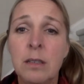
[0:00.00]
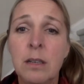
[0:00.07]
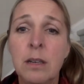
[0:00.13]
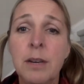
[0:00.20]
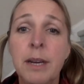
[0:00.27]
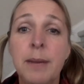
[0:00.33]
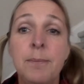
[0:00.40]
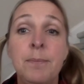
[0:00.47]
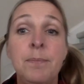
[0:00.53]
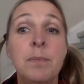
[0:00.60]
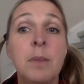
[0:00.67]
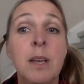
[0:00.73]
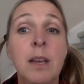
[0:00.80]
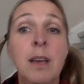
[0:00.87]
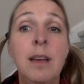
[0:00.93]
Okay,
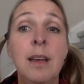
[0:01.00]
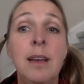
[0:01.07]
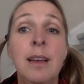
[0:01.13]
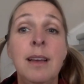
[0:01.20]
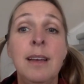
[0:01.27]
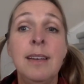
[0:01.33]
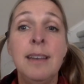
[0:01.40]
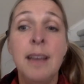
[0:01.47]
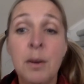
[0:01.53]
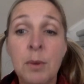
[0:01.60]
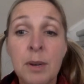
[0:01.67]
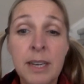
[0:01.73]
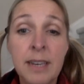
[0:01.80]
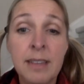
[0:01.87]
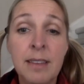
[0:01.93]
now we're
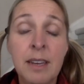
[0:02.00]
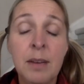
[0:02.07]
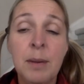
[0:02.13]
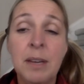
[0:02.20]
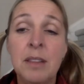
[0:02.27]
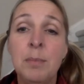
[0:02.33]
going to think about